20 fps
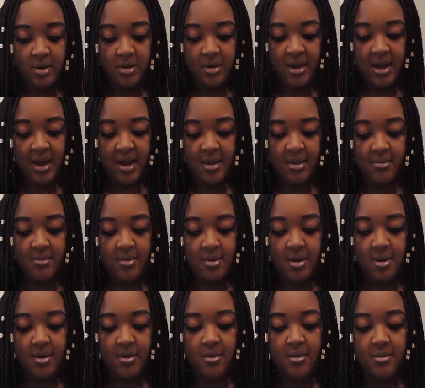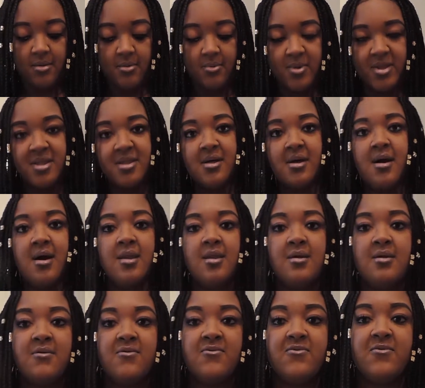that, you know, was kind
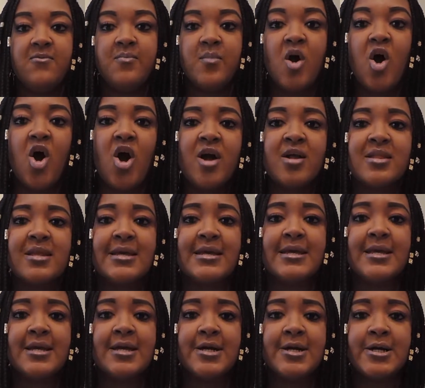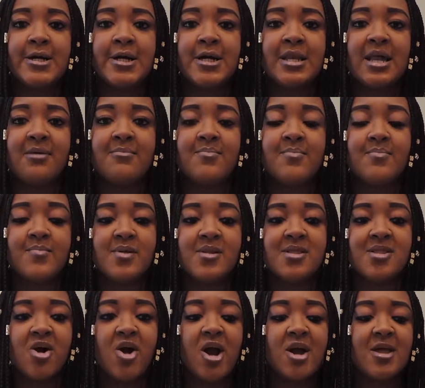of hard to hear, and I'm
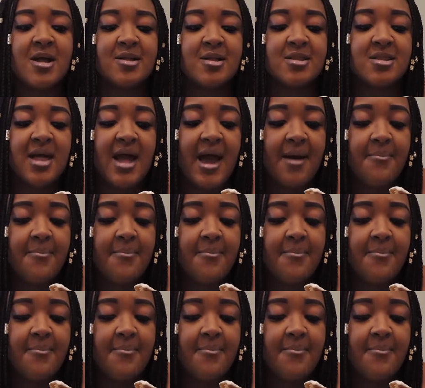sorry that this